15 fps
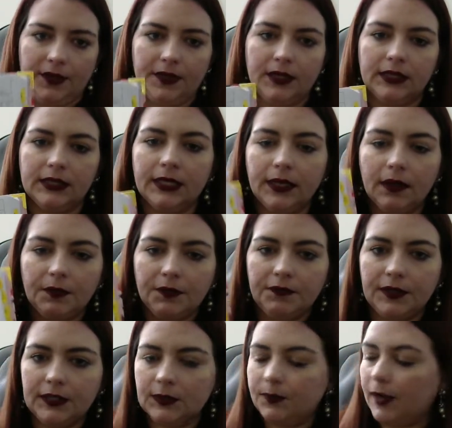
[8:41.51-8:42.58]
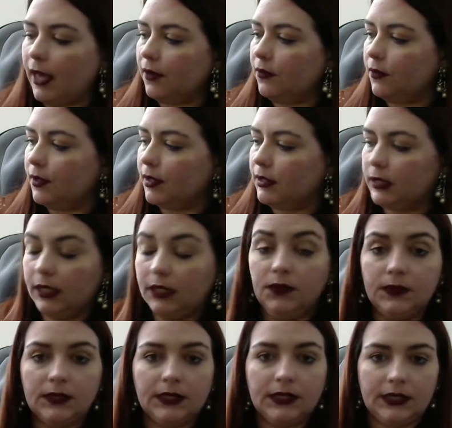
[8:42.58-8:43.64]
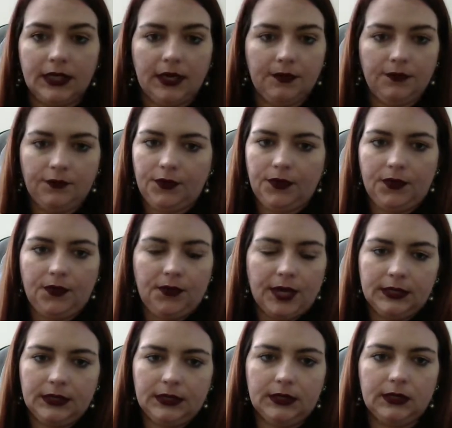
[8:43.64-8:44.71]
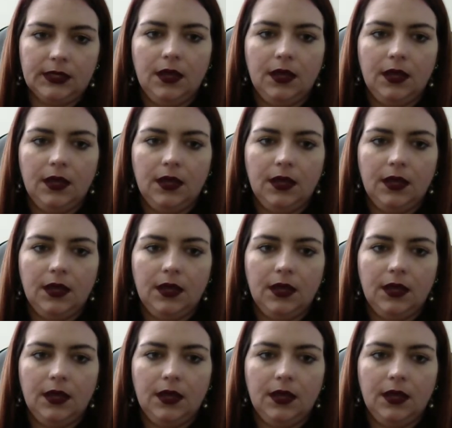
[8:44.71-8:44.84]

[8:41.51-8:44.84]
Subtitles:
The setup of this planner continues the same for the rest